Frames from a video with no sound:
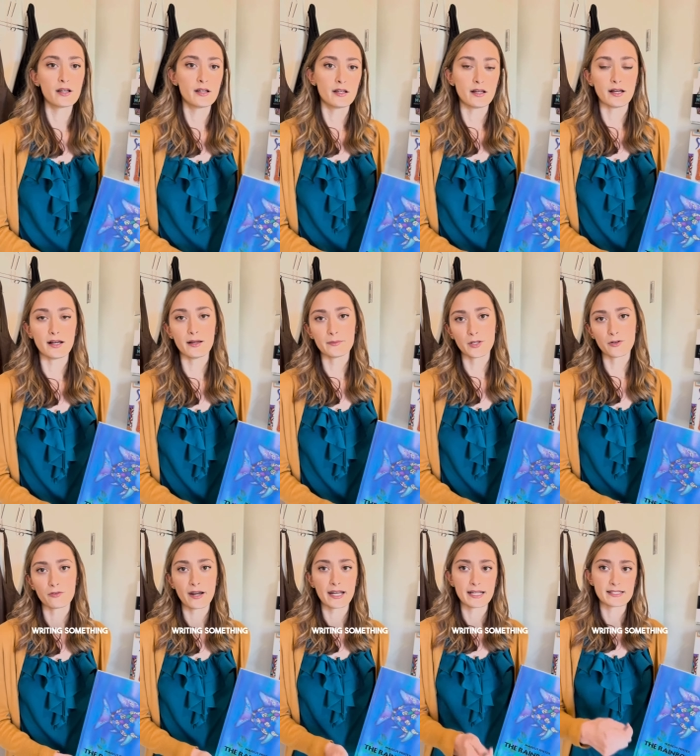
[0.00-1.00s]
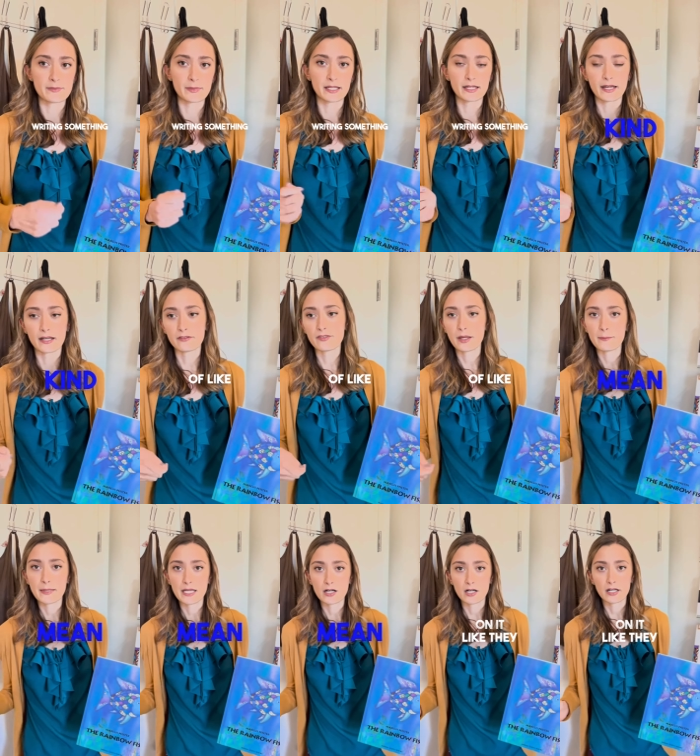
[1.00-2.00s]
um, you know writing something kind of like
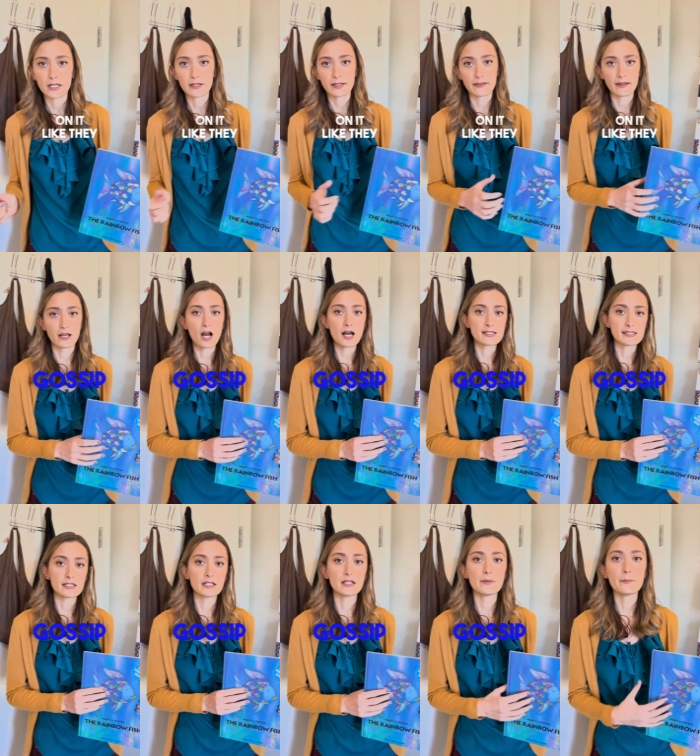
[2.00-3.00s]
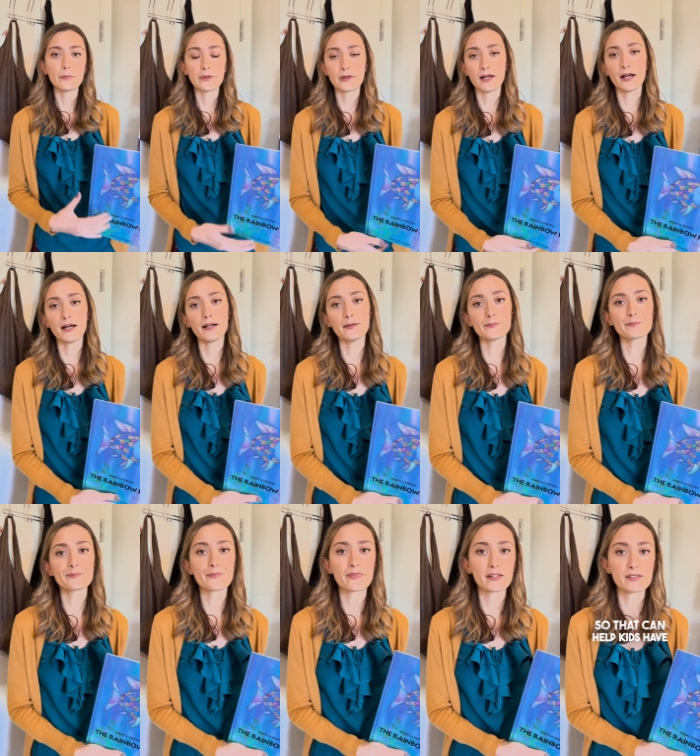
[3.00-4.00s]
mean on it, like they got gossip.
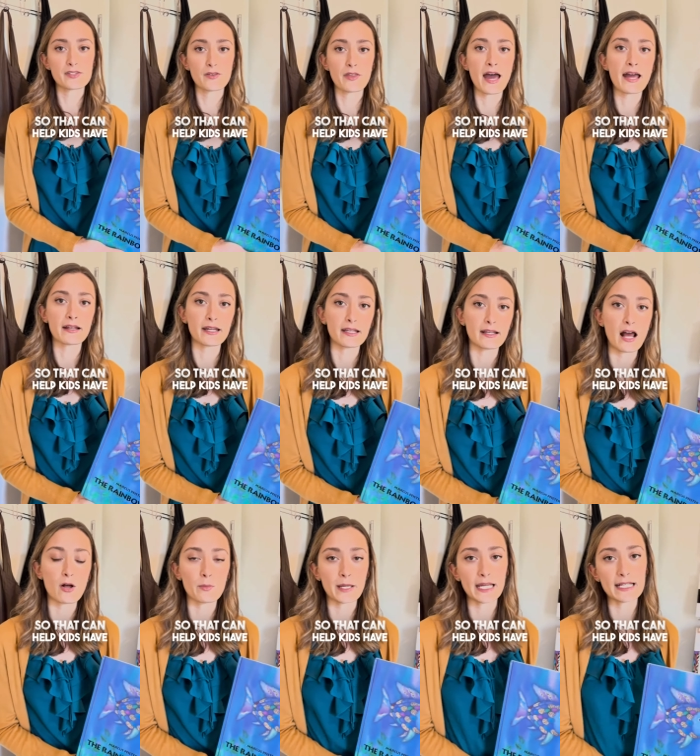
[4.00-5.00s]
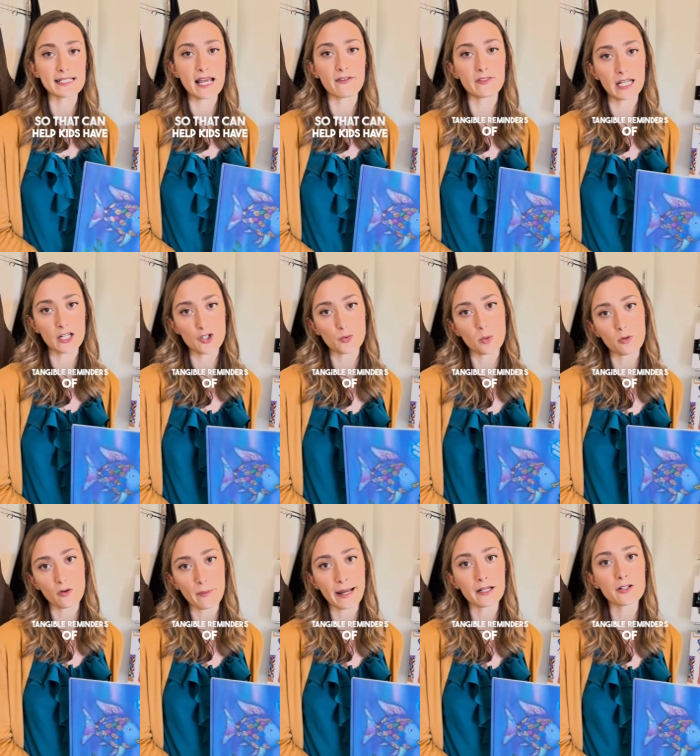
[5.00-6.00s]
Um, so that can help kids have tangible
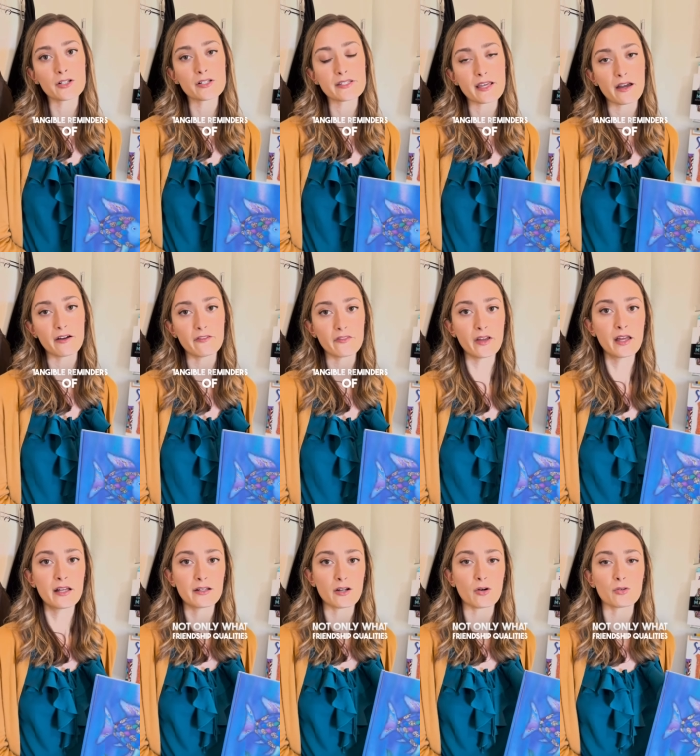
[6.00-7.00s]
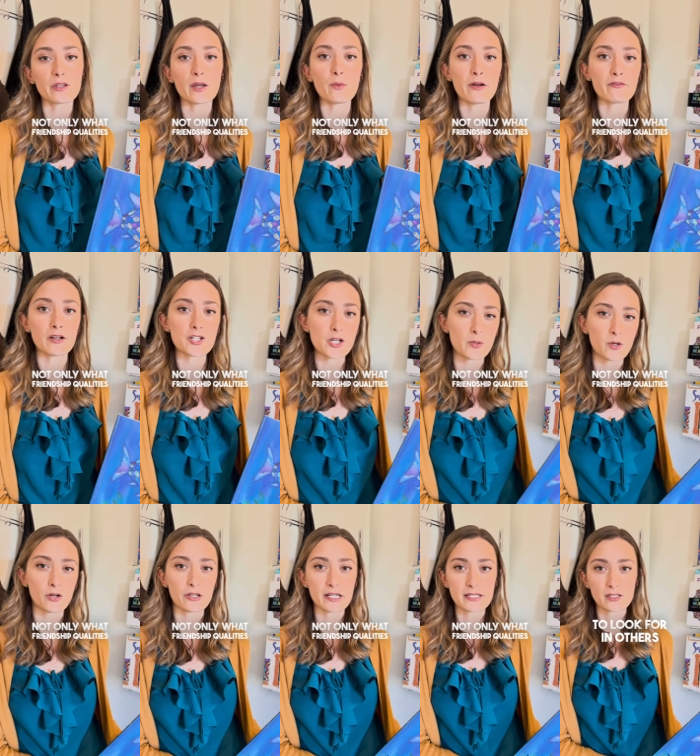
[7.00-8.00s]
reminders of not only what friendship
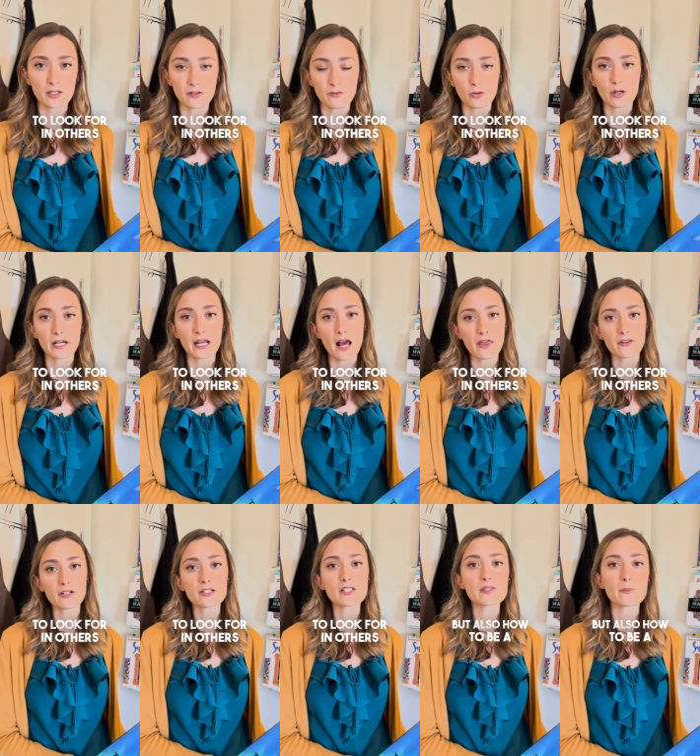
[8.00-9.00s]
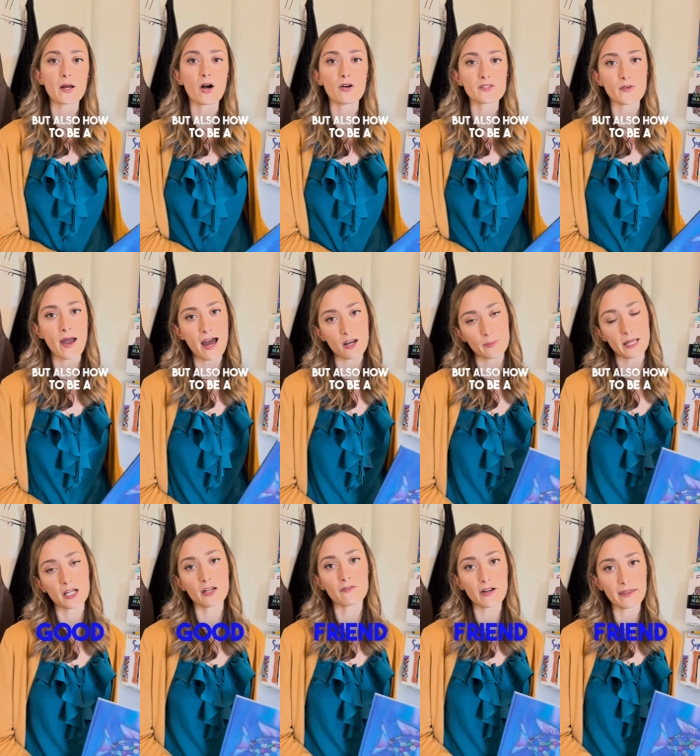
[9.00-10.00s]
qualities to look for in others, but also how to be a good friend